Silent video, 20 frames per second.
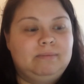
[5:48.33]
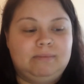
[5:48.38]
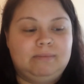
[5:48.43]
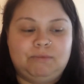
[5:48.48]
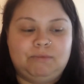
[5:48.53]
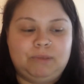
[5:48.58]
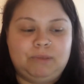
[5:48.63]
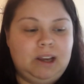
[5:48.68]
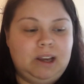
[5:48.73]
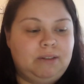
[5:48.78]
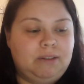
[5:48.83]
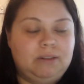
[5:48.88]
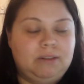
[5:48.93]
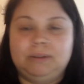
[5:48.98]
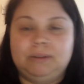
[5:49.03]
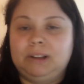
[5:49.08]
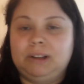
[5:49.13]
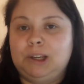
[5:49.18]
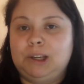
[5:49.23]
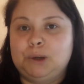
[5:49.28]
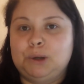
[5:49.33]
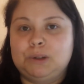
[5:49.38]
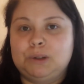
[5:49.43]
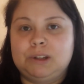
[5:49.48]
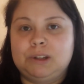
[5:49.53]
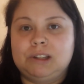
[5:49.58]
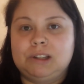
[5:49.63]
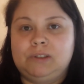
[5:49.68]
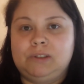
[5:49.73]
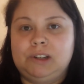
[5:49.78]
We haven't really used
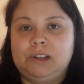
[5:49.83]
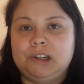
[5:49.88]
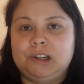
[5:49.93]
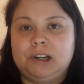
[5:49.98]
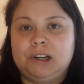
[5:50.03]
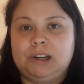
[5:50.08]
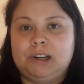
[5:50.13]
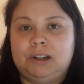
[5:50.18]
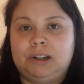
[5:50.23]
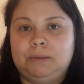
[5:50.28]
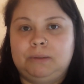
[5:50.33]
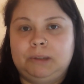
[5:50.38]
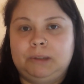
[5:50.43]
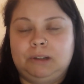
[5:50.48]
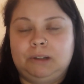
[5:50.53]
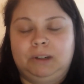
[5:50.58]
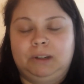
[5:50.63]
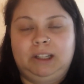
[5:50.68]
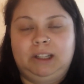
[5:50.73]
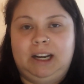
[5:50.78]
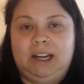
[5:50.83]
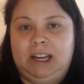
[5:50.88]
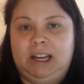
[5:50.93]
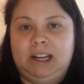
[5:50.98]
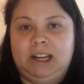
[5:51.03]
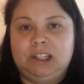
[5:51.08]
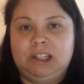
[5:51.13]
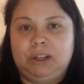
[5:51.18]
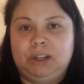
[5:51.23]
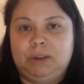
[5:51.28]
this feature at all. We don't really
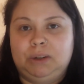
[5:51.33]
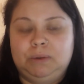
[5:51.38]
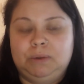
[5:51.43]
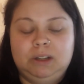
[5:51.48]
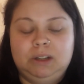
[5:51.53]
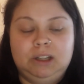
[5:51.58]
need to.